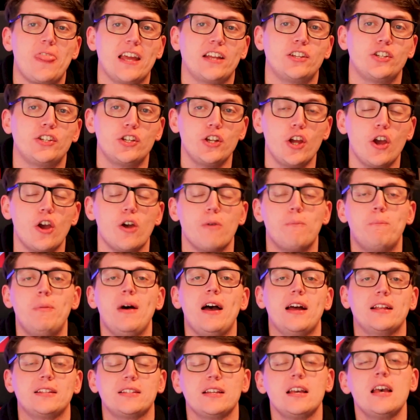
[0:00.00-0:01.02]
this year,
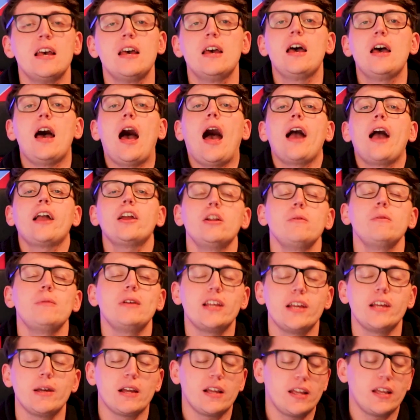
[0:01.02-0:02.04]
but I'm going to
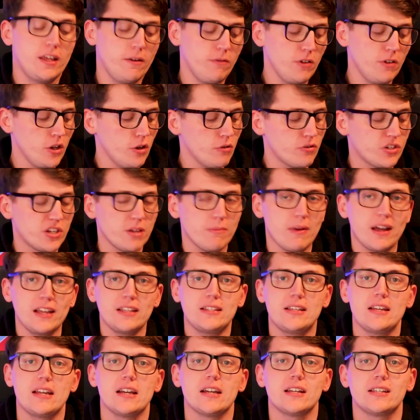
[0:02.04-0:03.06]
be giving you some
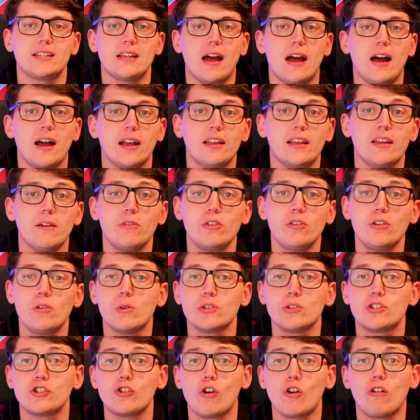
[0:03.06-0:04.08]
ideas and giving you
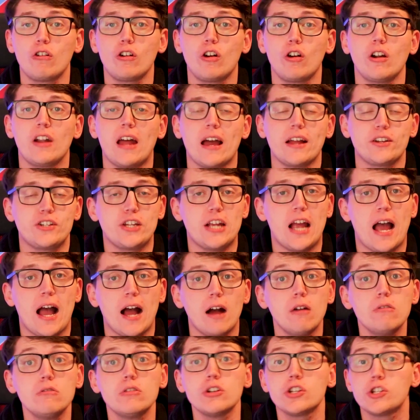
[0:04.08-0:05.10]
a tutorial on actually
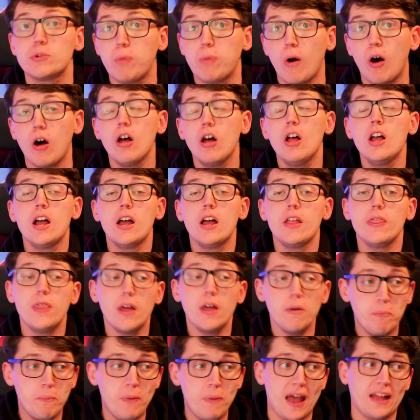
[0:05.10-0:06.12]
how to spot
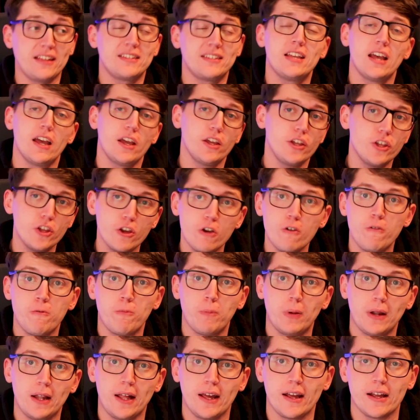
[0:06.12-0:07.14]
the better youth
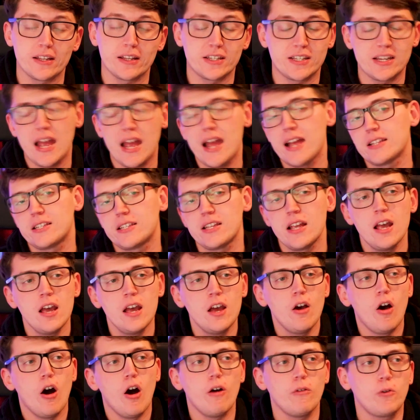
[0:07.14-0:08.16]
players. Yes,
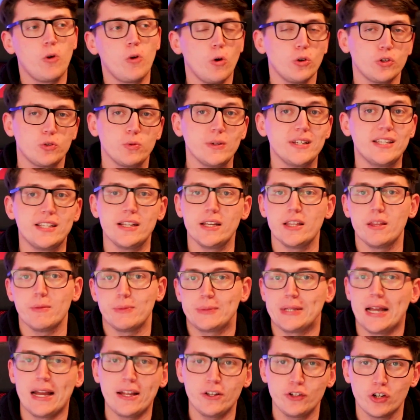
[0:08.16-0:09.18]
of course, we see the
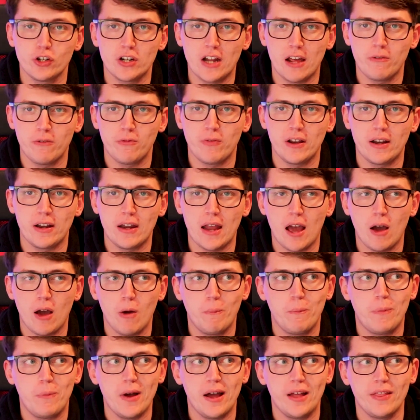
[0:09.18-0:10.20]
potential and everything now,
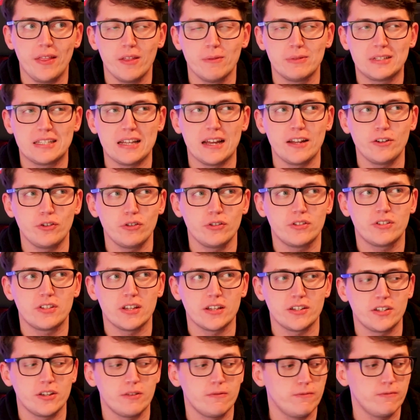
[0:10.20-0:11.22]
but the potential
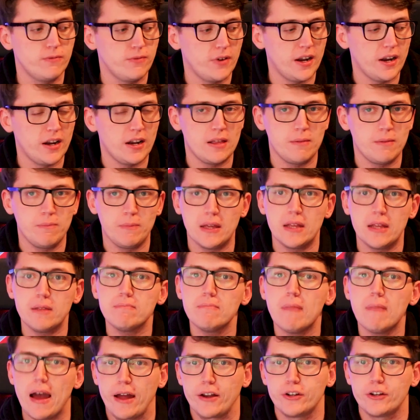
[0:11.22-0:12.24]
doesn't really
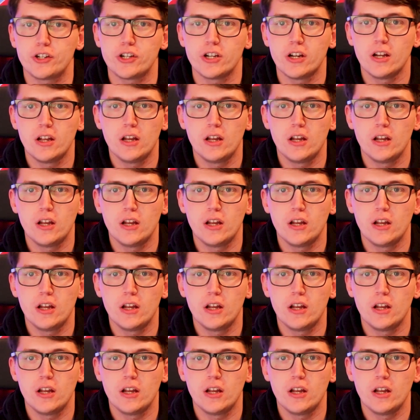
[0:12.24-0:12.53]
mean much.